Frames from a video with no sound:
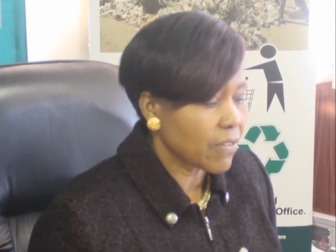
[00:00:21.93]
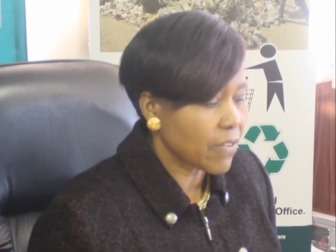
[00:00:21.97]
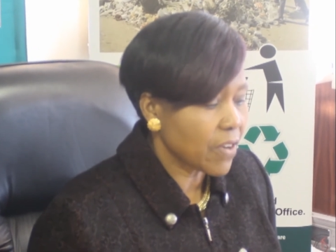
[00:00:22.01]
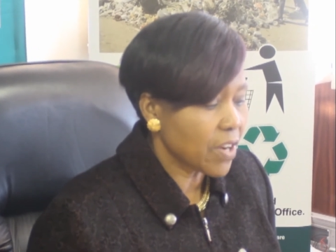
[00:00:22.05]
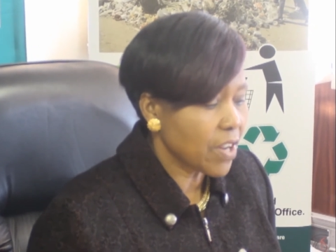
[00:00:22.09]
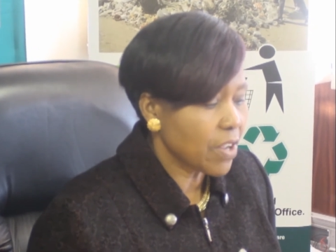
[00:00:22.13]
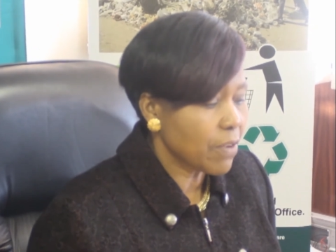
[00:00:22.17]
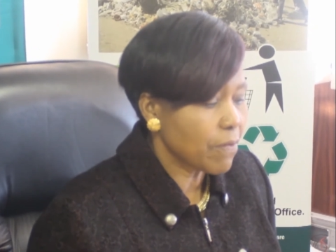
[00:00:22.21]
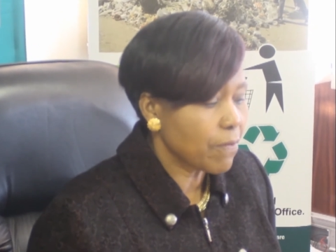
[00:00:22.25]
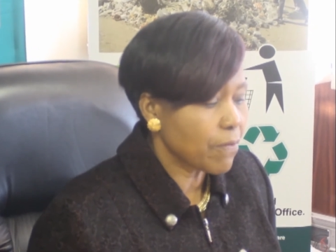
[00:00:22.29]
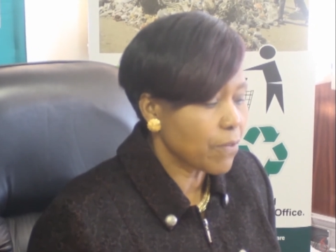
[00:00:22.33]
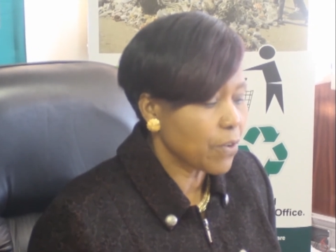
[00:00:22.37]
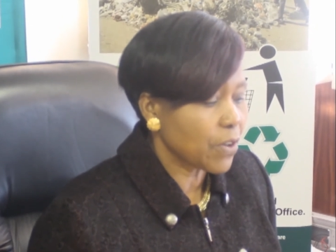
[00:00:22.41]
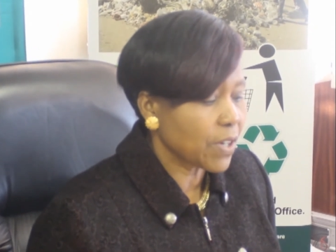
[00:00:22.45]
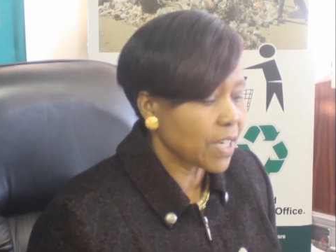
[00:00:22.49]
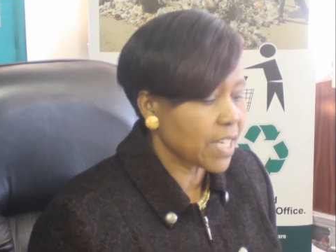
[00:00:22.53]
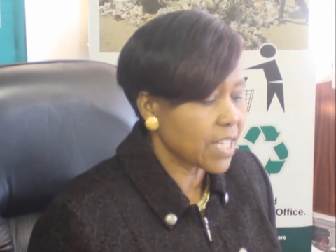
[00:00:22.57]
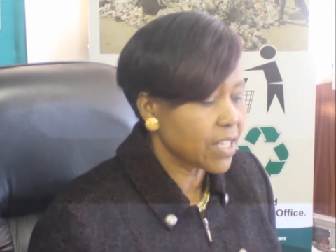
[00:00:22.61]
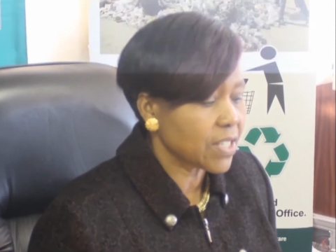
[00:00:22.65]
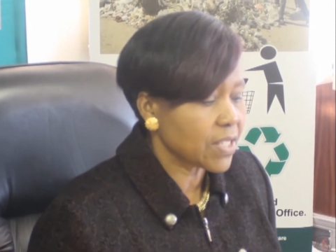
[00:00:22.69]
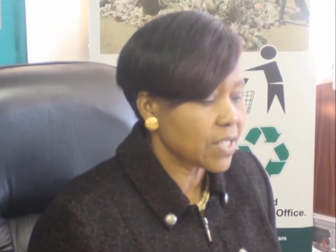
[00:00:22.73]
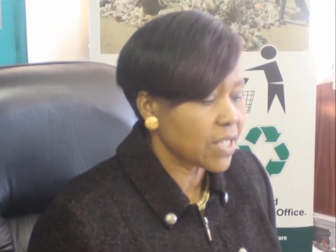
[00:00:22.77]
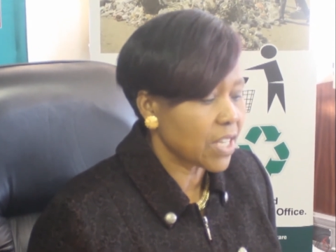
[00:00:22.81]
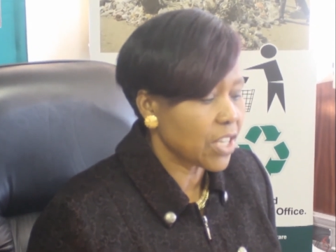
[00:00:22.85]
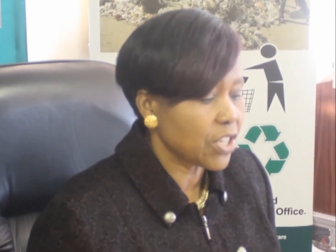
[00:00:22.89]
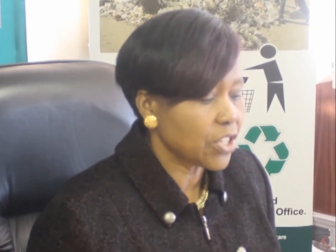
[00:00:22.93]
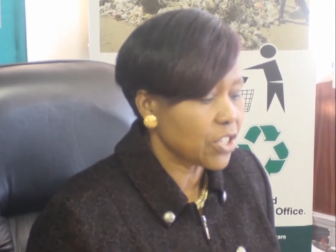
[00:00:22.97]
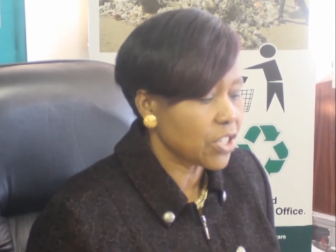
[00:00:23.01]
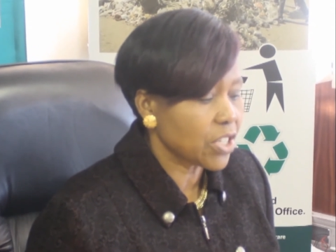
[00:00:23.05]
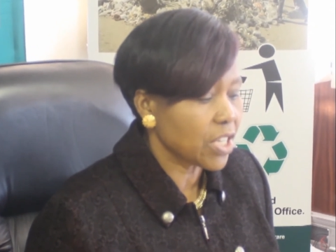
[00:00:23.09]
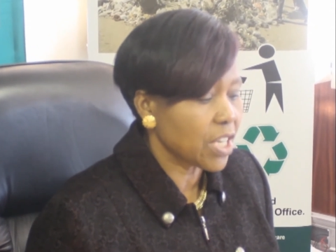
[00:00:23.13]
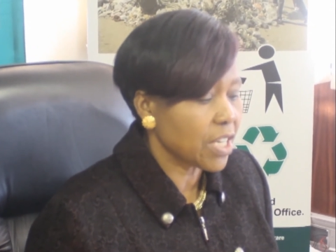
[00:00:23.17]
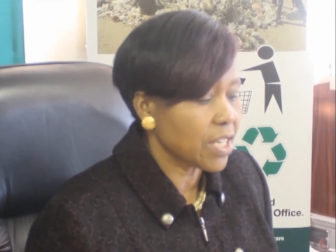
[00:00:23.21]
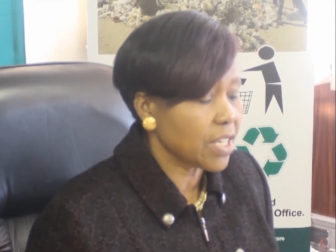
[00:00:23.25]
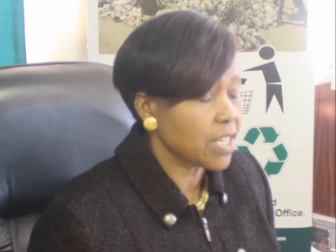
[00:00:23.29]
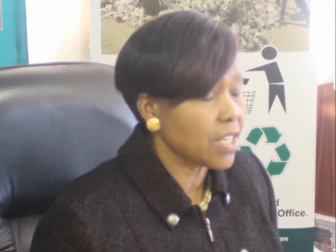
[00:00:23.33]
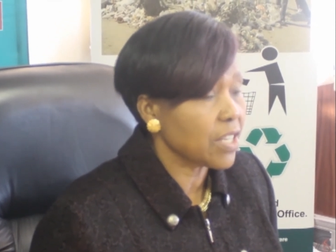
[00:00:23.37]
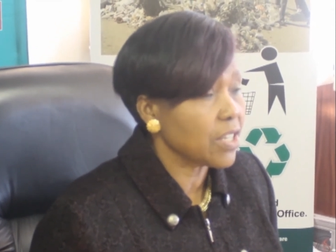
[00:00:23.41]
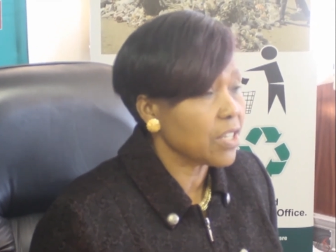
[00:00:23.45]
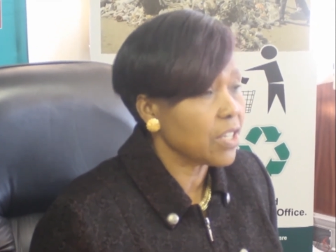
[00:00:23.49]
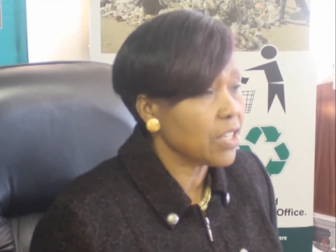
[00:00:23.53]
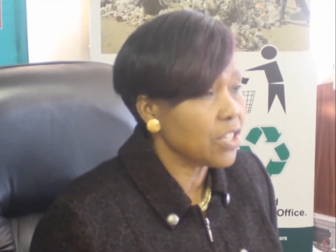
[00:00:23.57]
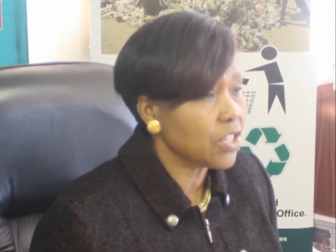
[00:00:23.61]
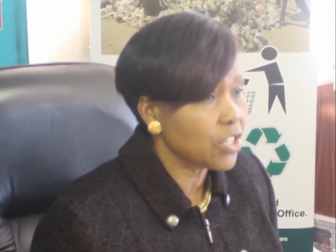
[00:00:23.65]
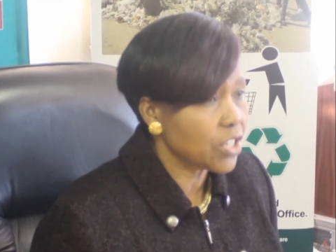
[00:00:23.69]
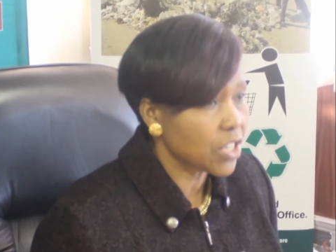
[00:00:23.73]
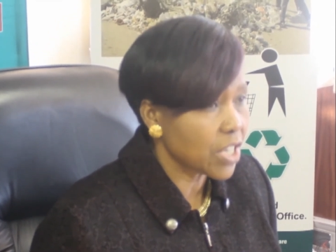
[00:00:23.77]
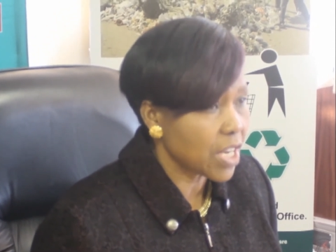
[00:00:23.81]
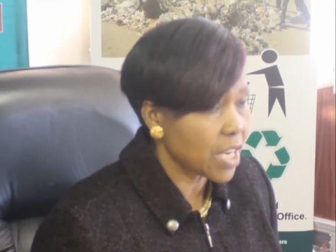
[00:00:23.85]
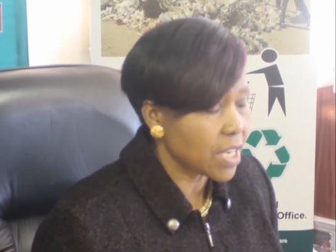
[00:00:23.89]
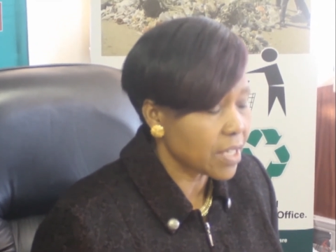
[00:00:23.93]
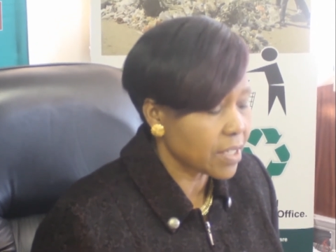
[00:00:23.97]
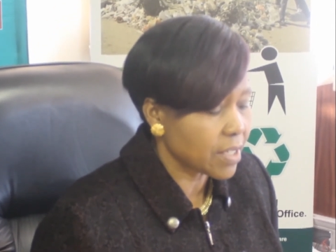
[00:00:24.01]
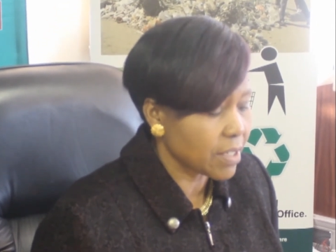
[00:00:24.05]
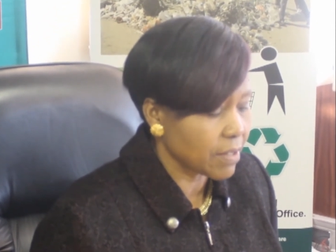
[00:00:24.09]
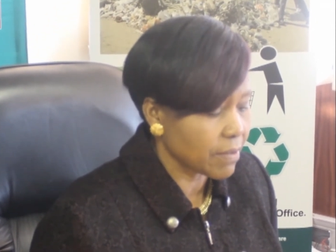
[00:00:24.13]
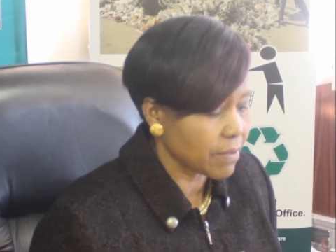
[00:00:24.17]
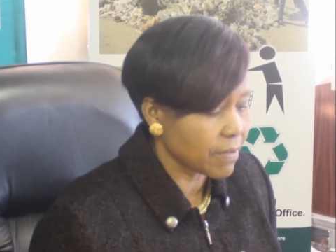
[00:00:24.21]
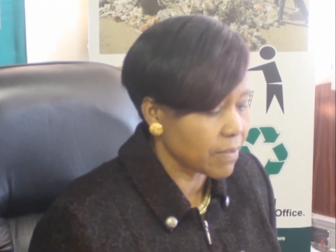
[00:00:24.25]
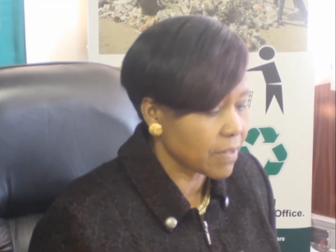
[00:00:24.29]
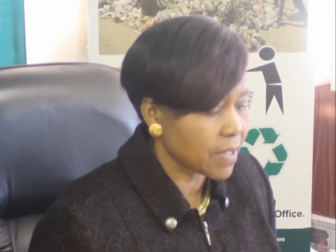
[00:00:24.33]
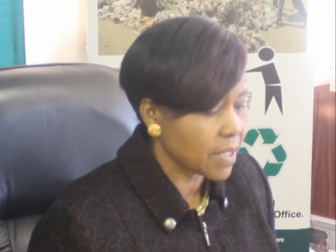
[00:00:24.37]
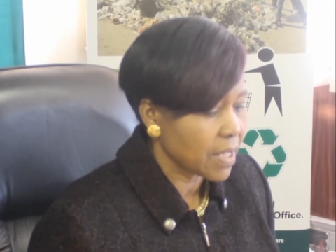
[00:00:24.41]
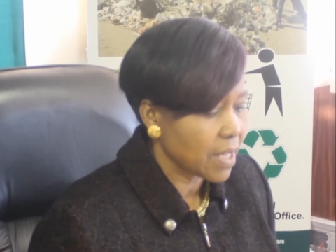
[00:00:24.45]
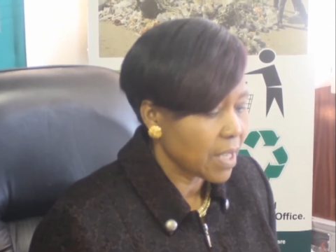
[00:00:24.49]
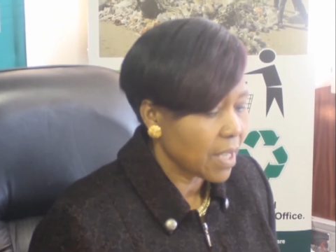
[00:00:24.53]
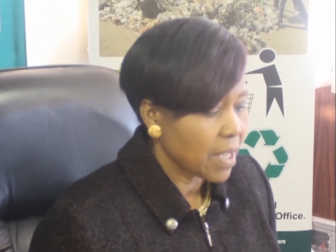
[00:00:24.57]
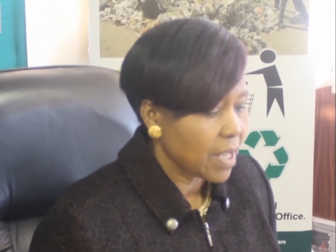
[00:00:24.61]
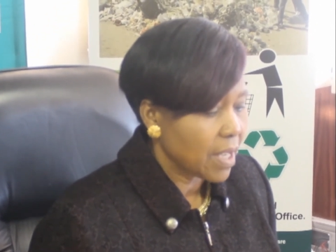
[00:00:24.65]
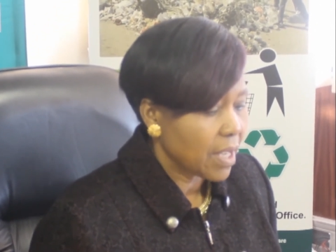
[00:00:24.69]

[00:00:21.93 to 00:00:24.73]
reforestation initiatives